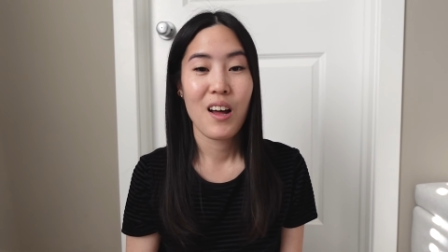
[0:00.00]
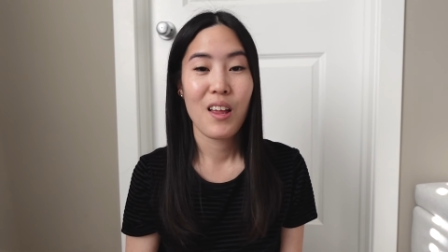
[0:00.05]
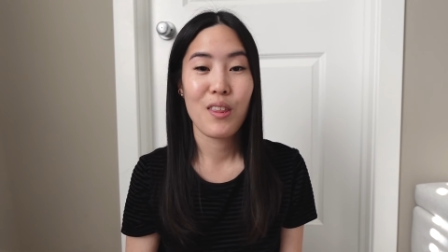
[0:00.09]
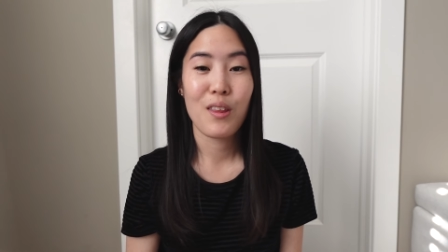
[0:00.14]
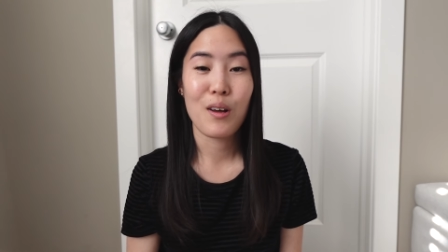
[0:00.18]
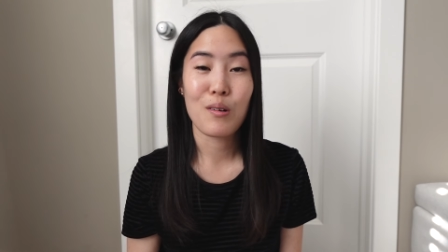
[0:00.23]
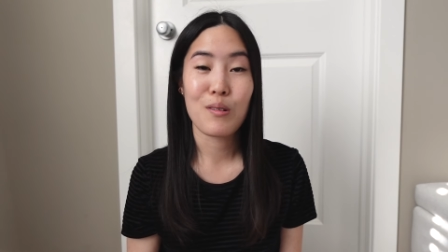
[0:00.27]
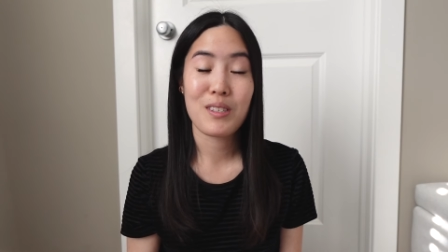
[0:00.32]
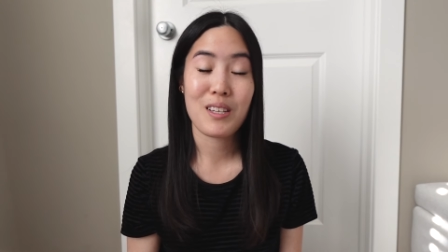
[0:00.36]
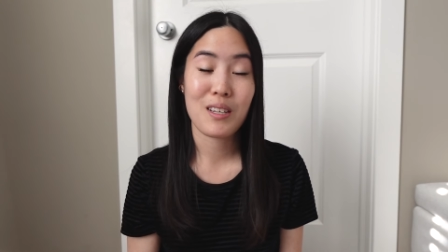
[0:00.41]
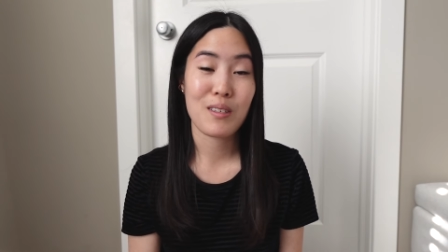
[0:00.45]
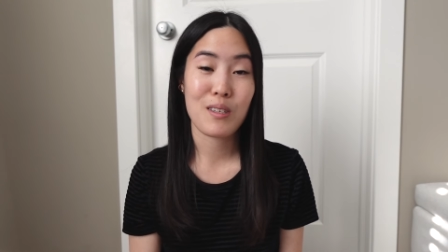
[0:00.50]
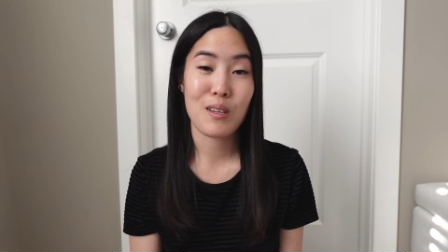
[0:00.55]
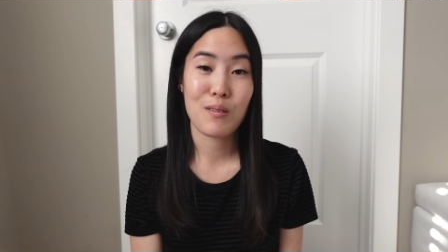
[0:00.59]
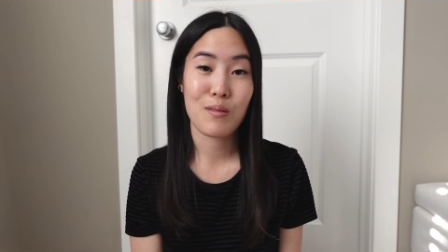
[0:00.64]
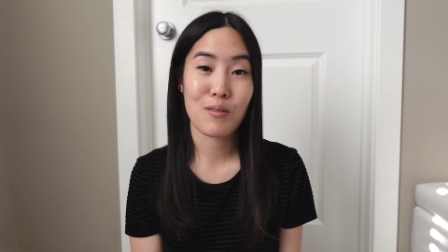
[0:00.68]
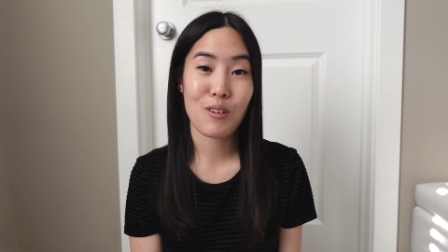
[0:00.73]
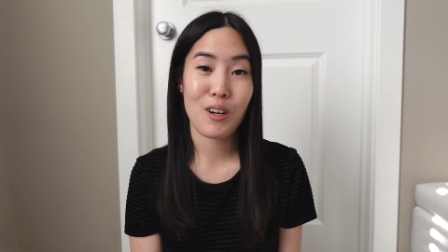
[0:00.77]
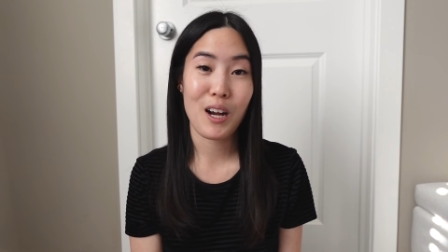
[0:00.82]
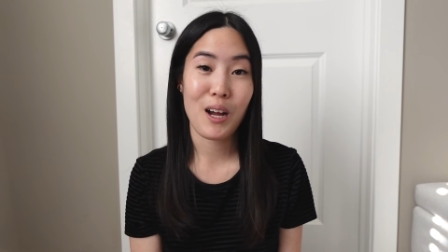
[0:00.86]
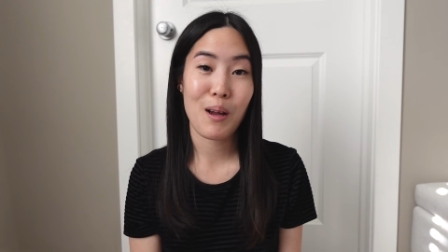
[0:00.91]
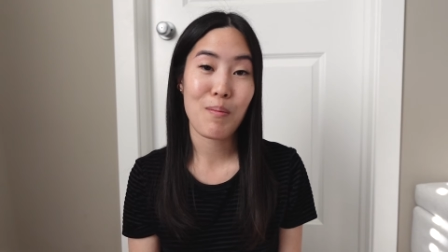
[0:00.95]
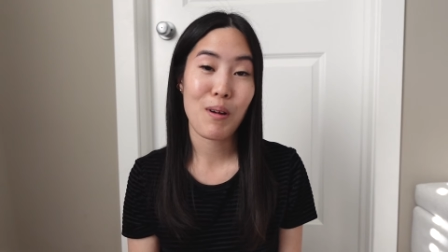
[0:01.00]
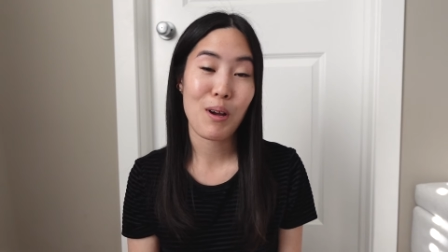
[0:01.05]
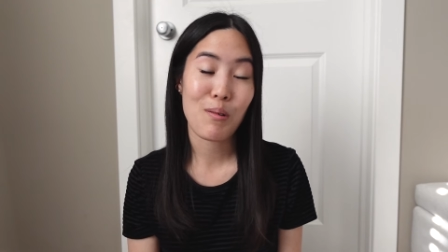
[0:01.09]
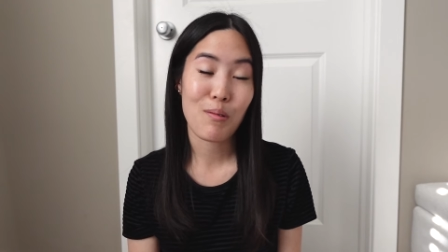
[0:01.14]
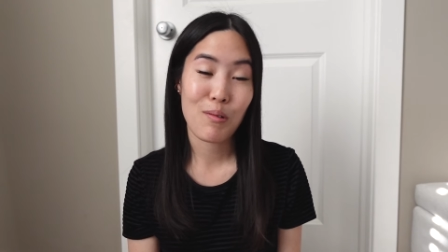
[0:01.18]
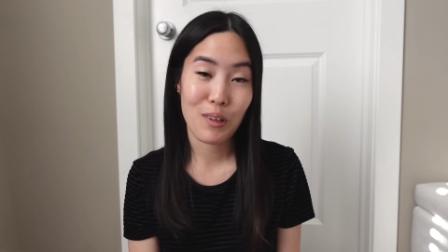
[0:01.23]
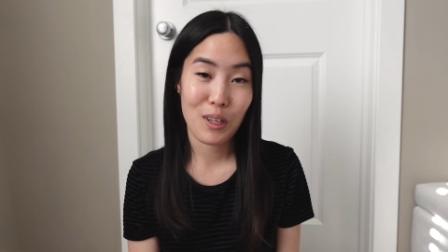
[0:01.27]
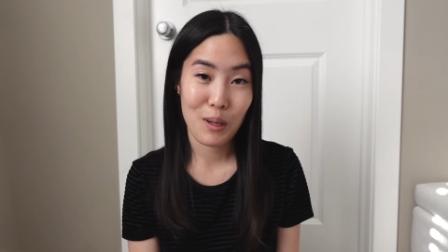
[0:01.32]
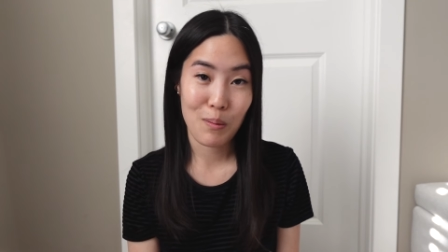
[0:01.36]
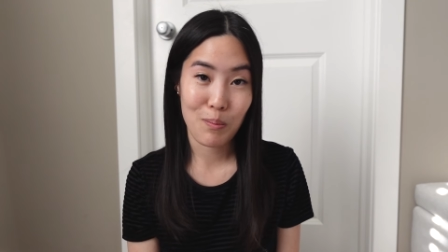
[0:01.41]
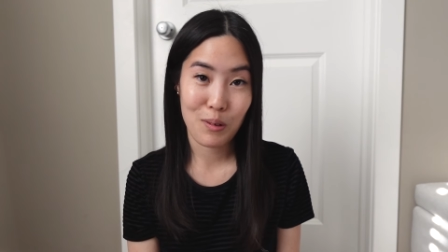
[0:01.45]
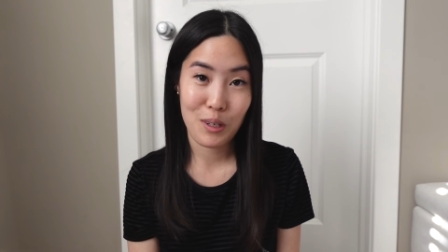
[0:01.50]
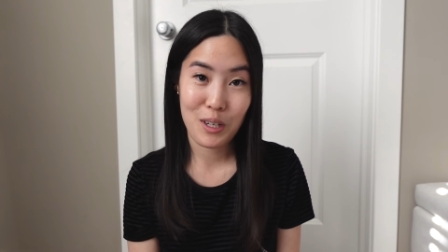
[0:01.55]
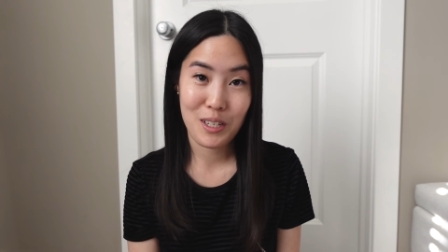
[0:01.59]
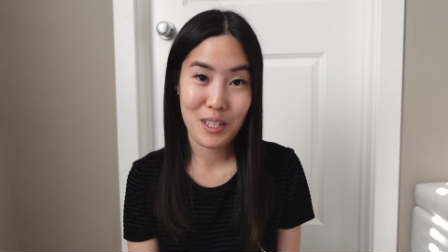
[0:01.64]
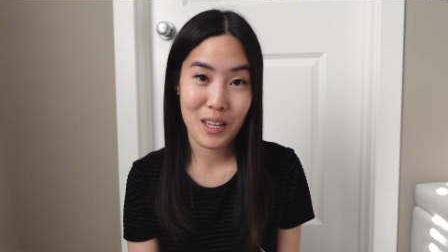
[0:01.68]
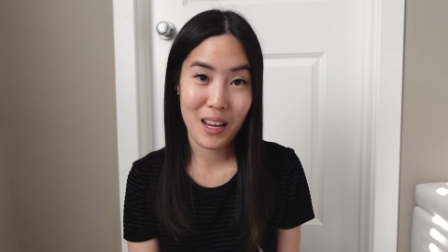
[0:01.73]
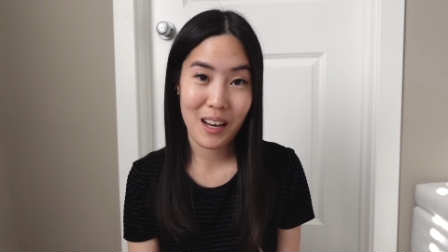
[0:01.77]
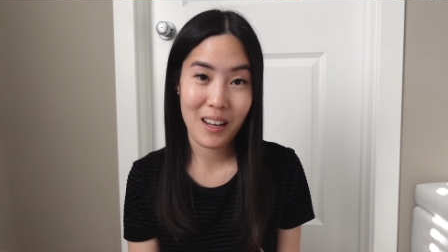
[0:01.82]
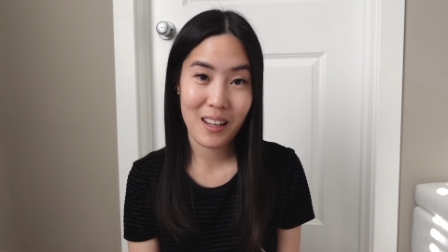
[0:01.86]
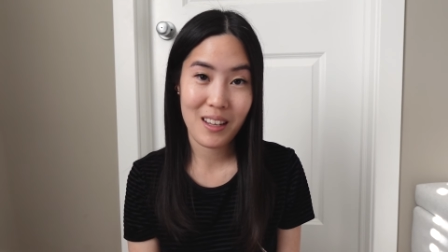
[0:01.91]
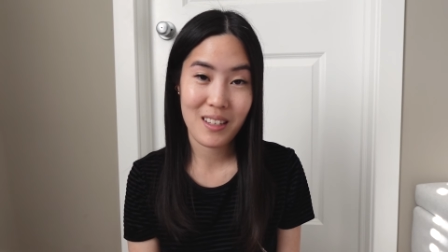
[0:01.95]
those that subscribe. I really
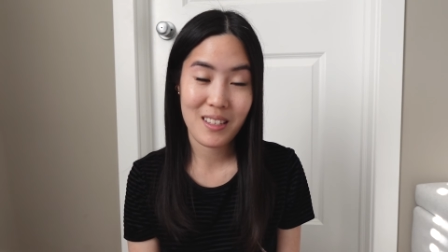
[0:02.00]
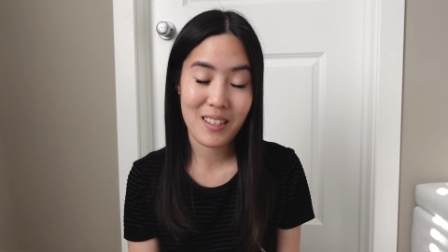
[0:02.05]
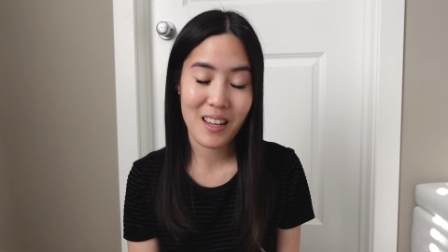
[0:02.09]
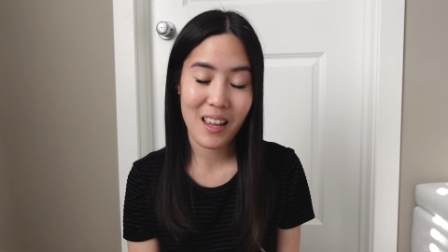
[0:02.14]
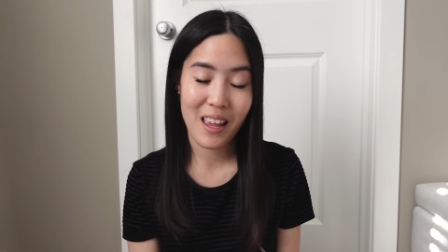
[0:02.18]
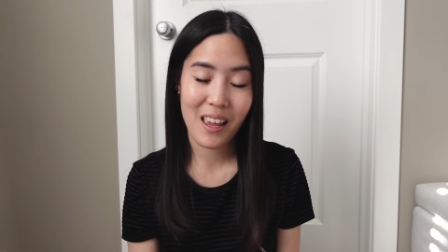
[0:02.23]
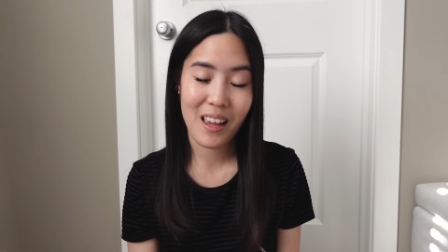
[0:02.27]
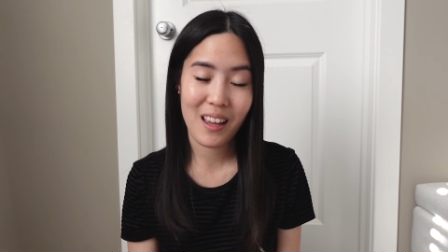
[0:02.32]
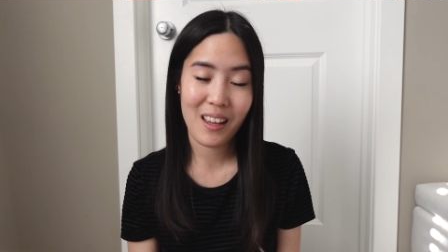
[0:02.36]
appreciate it.